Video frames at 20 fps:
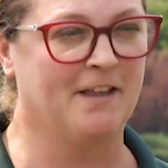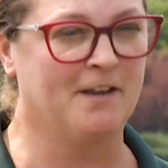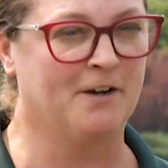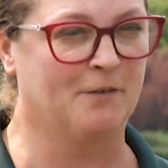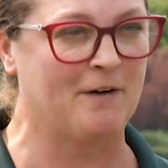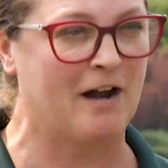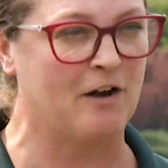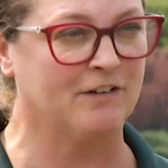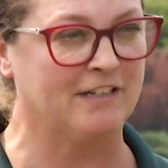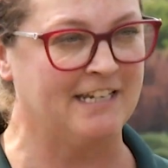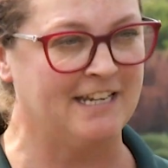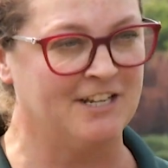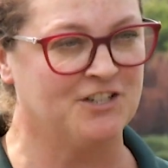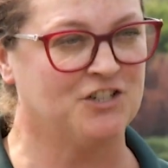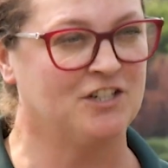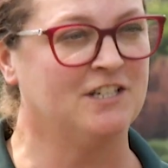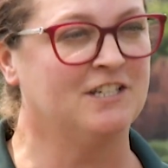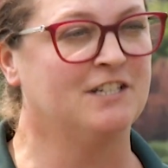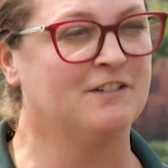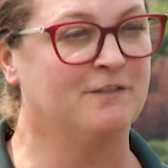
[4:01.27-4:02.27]
it around each
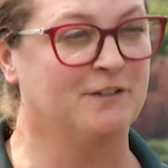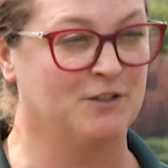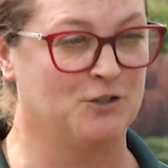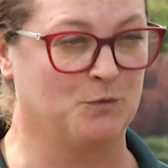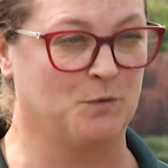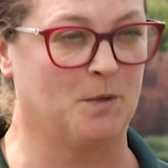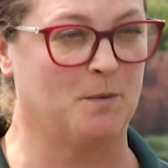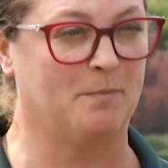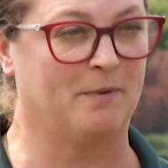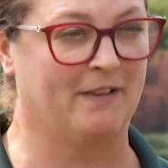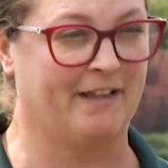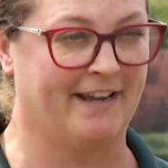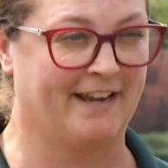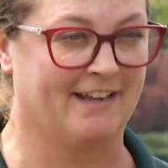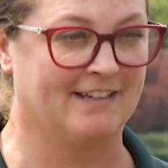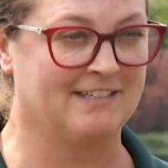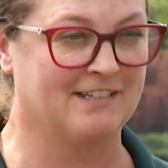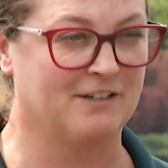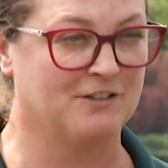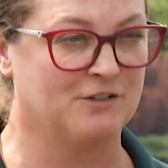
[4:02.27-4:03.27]
individual
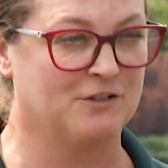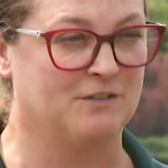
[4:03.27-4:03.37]
plant.